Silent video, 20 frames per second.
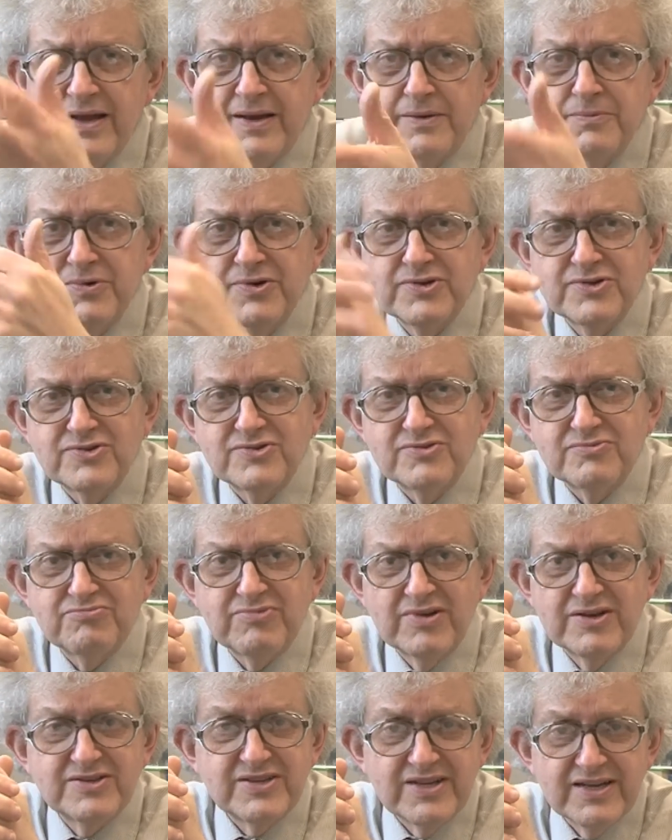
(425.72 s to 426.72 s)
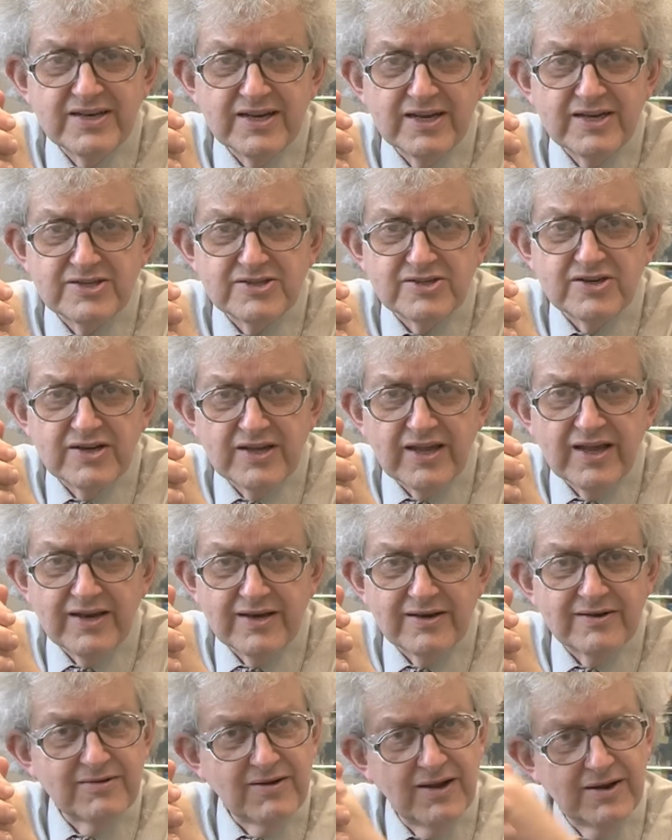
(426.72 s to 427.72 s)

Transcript: I was a teenager again,